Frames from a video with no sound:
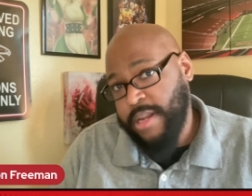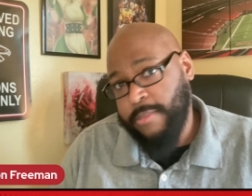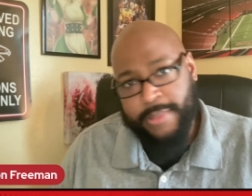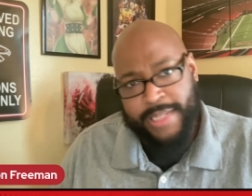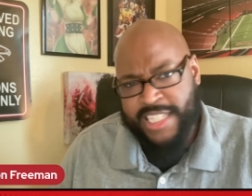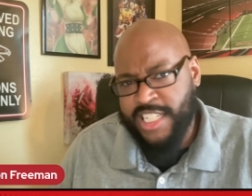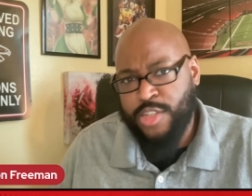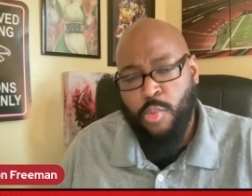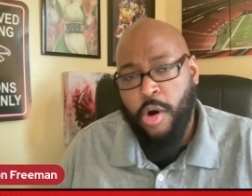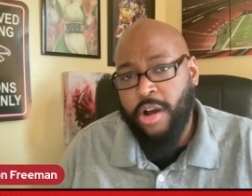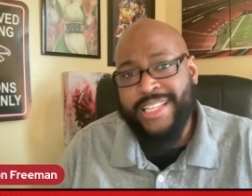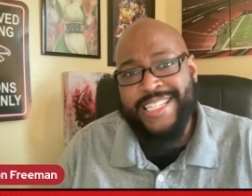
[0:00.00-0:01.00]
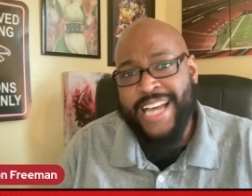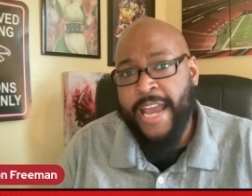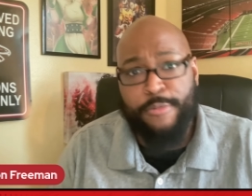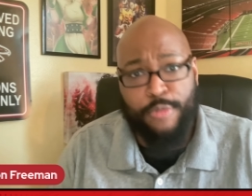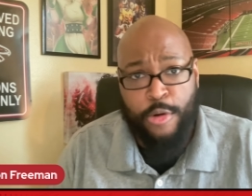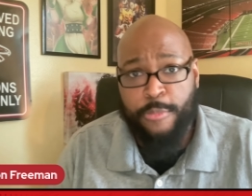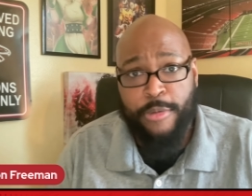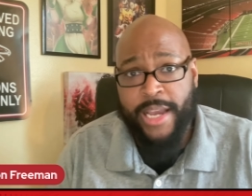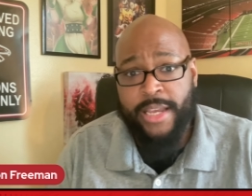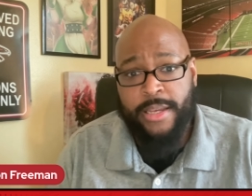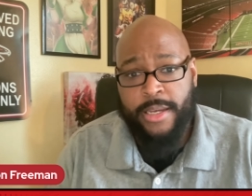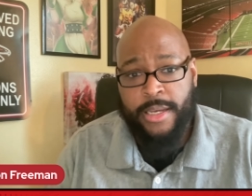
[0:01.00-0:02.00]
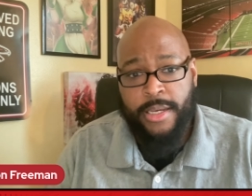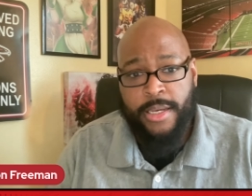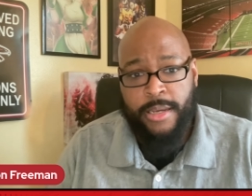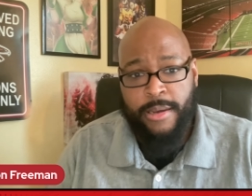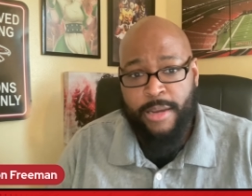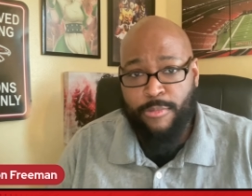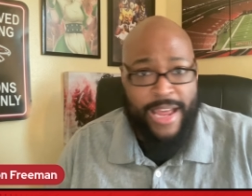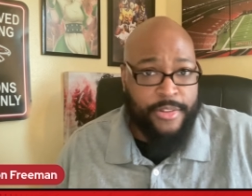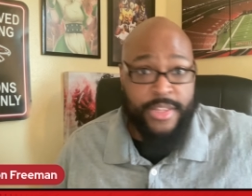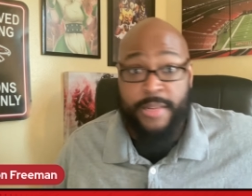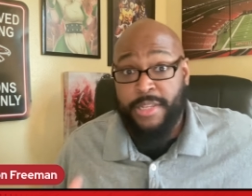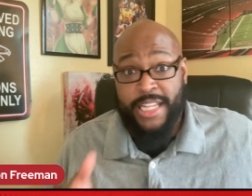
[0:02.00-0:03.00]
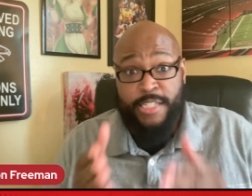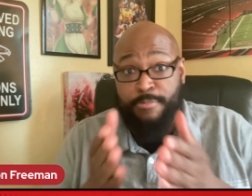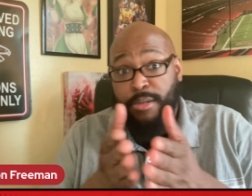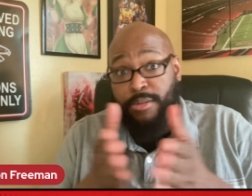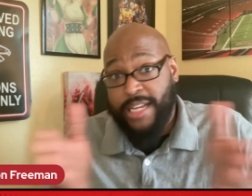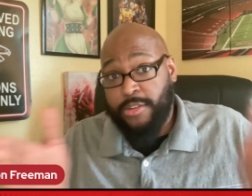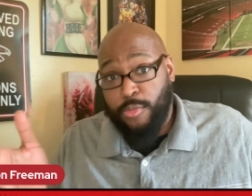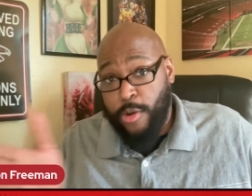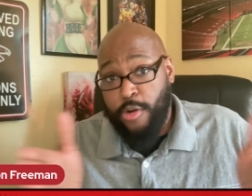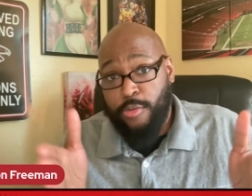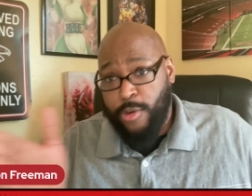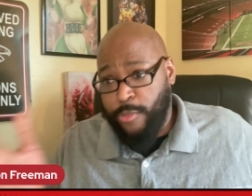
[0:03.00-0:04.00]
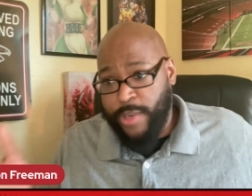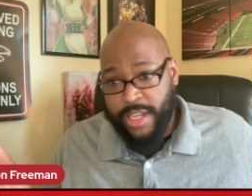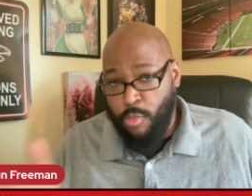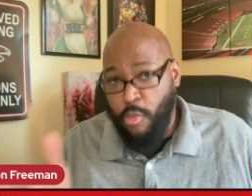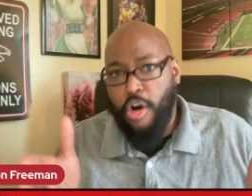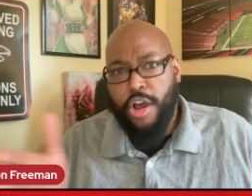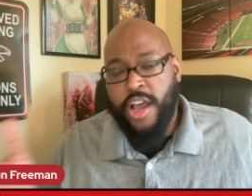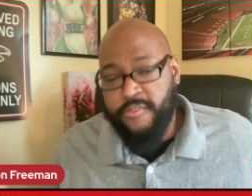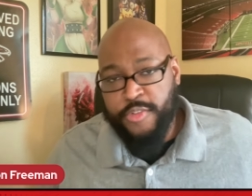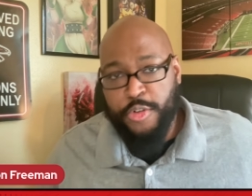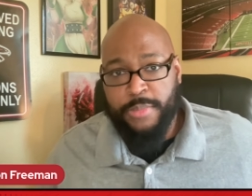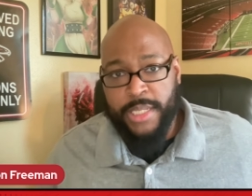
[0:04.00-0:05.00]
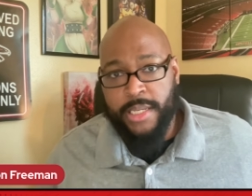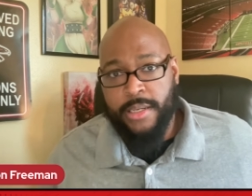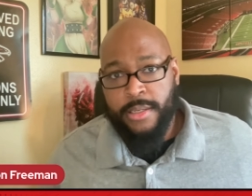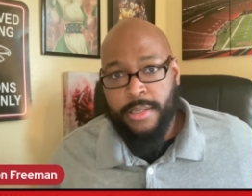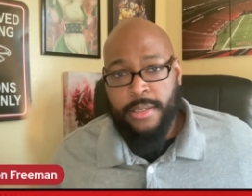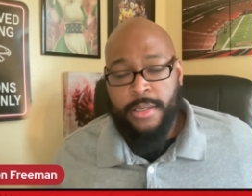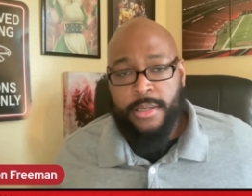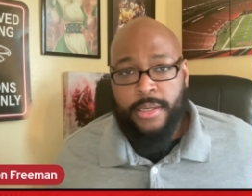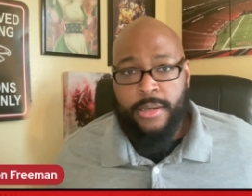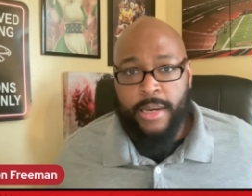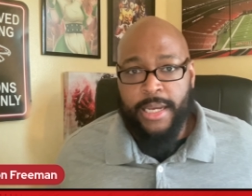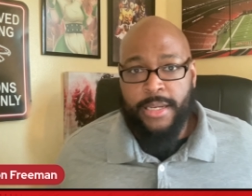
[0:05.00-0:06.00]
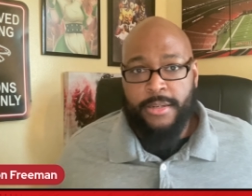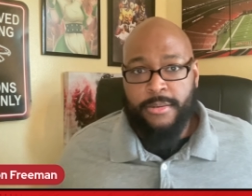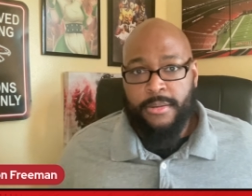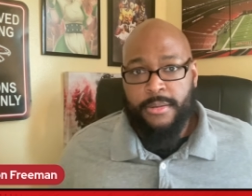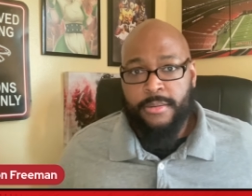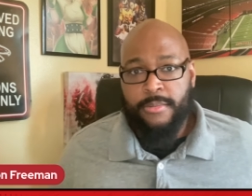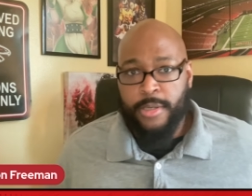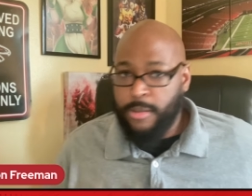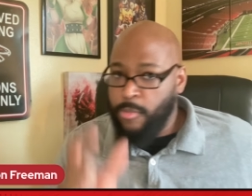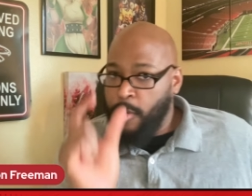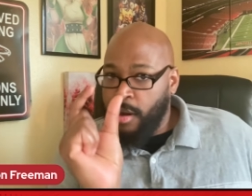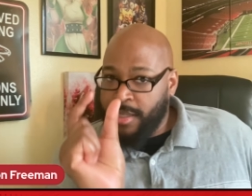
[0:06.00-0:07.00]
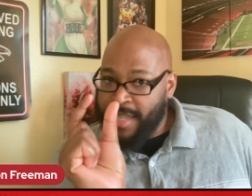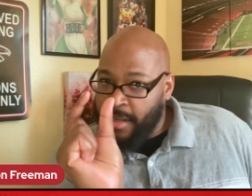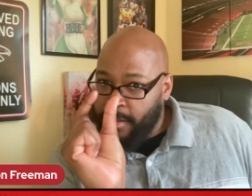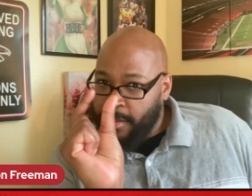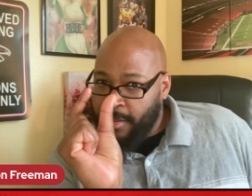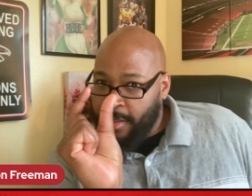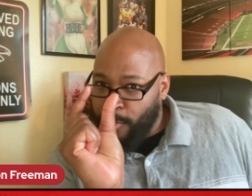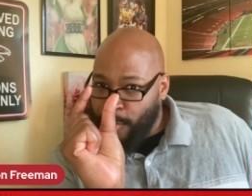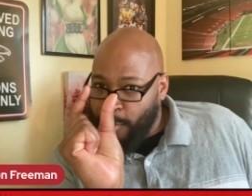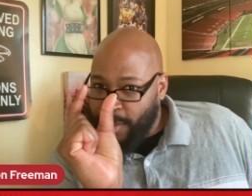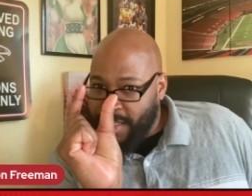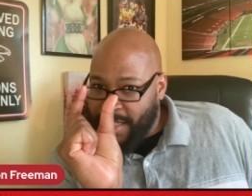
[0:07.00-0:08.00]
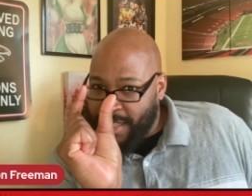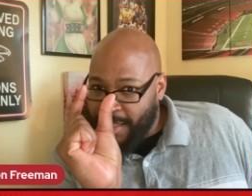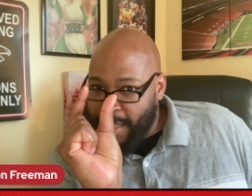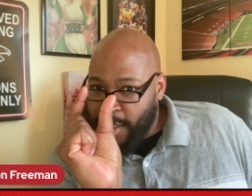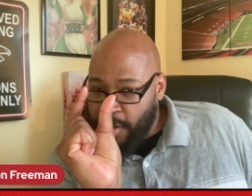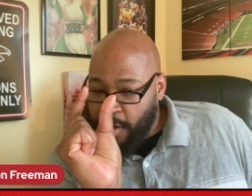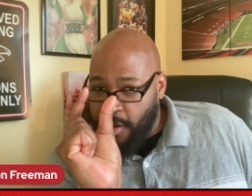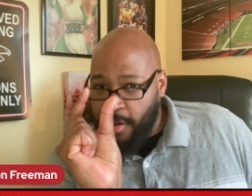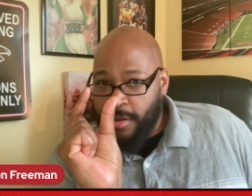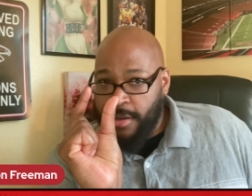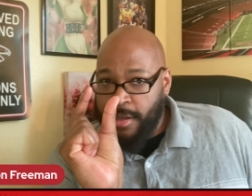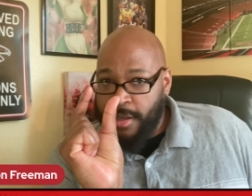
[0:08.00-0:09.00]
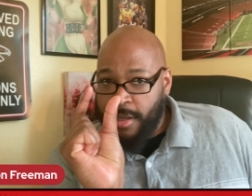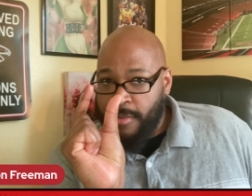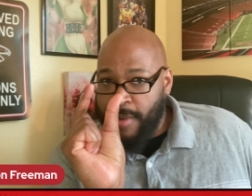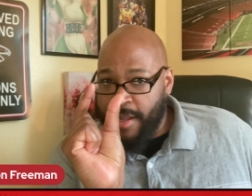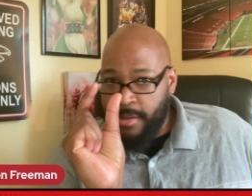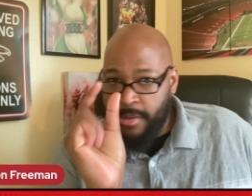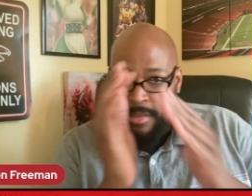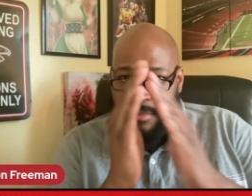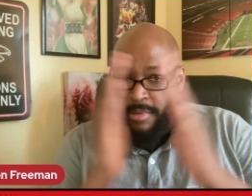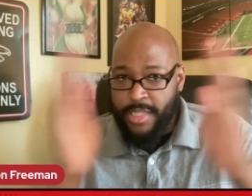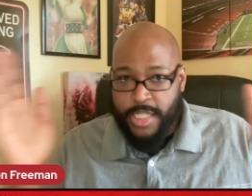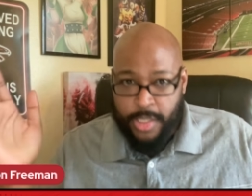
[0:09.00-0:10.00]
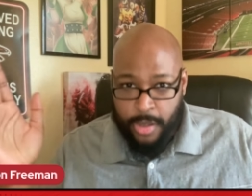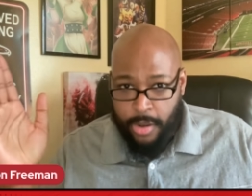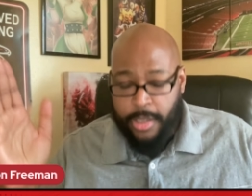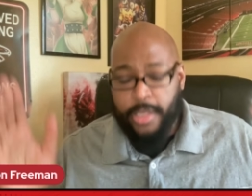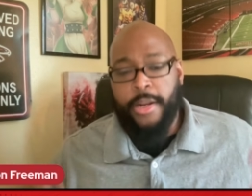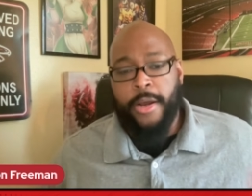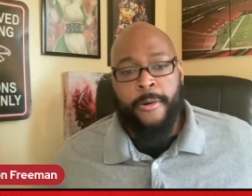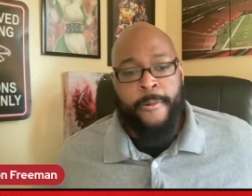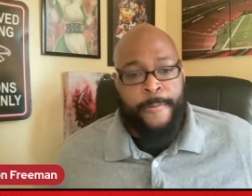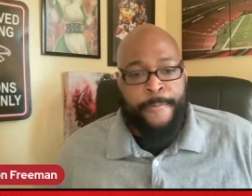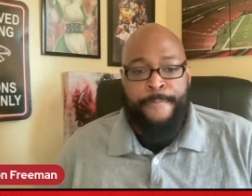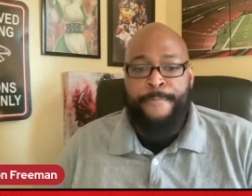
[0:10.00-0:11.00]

minimum let's just walk the tightrope right right rather than let's build out the road where we can walk comfortably right we're going to walk down the road that's this long rather than this long, you know?